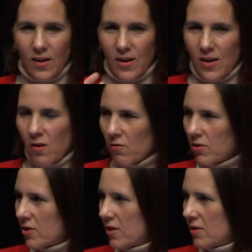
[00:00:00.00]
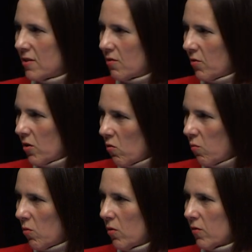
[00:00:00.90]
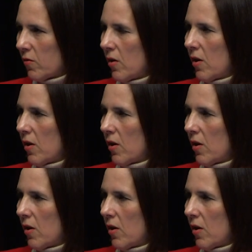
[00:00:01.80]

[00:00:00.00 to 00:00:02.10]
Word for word: clean energies and renewables